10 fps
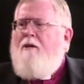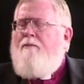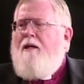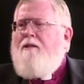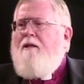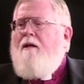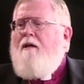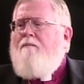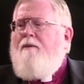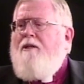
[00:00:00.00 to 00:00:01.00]

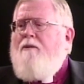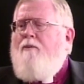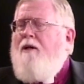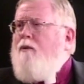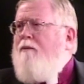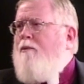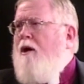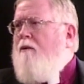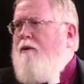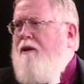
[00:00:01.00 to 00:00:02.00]
But Bishop Wedgwood
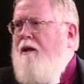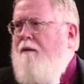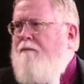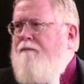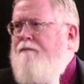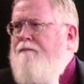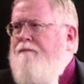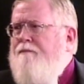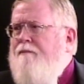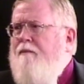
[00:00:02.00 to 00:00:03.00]
brought with him
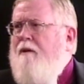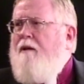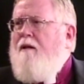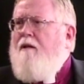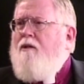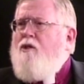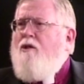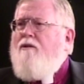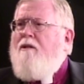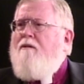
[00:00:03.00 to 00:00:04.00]

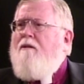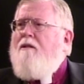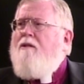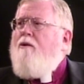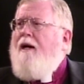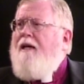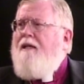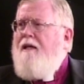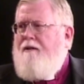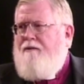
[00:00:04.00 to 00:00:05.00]
certain new
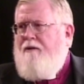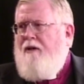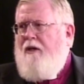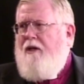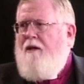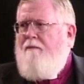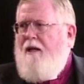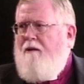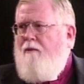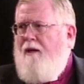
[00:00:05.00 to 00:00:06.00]
ideas
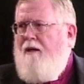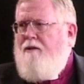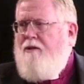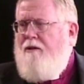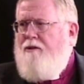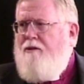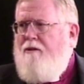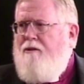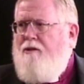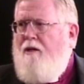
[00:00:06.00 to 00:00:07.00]
about the way a church
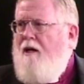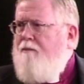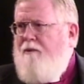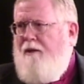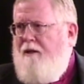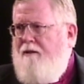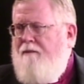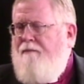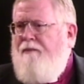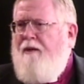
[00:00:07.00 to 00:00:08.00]
should operate,
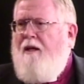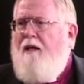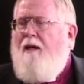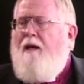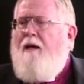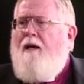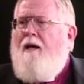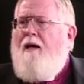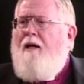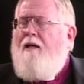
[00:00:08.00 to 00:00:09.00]

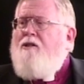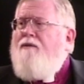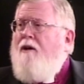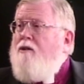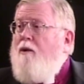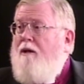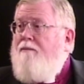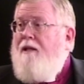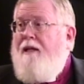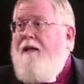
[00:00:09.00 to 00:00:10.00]
insofar as what it
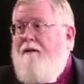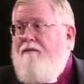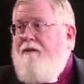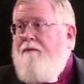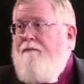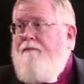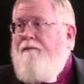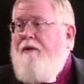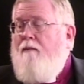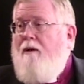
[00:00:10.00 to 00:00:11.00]
believed.
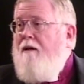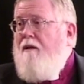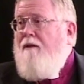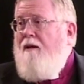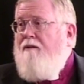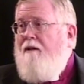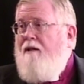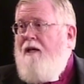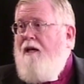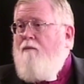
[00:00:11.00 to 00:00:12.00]
And one of the things he
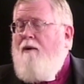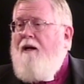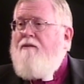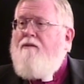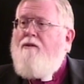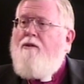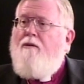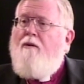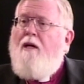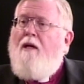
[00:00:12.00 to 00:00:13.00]
did was to